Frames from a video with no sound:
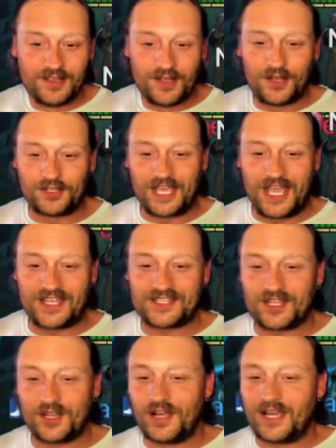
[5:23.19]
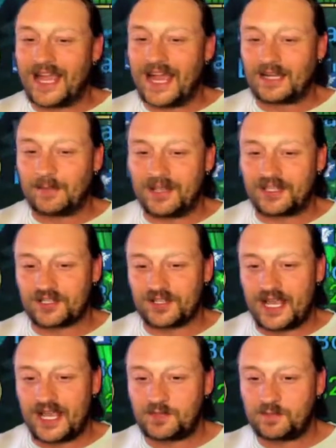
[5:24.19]
Okay, so I got to make sure
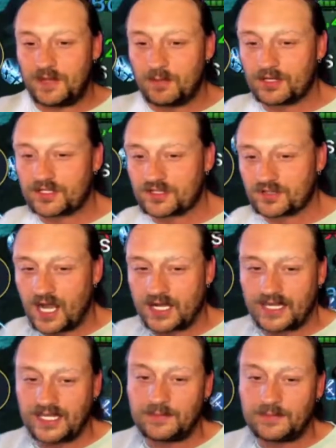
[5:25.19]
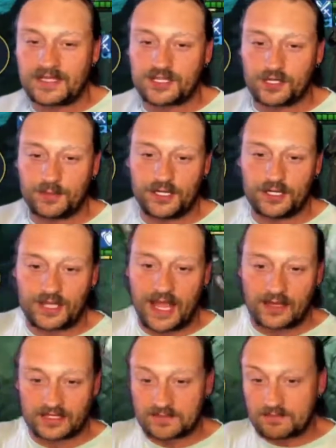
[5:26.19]
the HP burns are on. I keep that turn meter
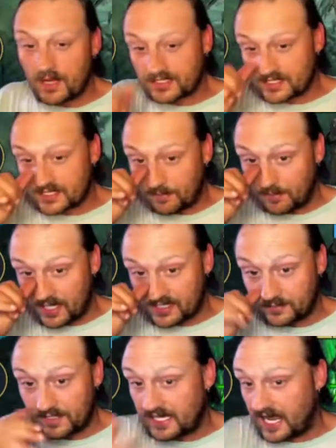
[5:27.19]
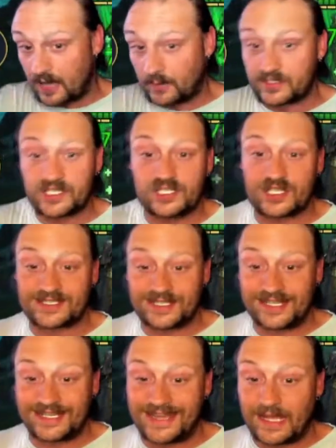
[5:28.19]
down as much as I possibly can, which she just did
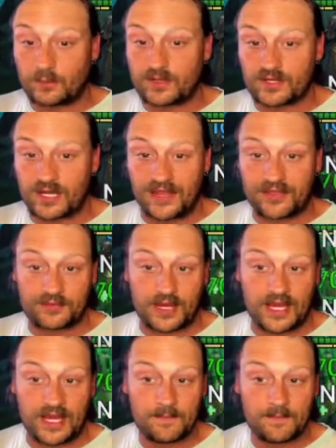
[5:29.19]
again with her A3.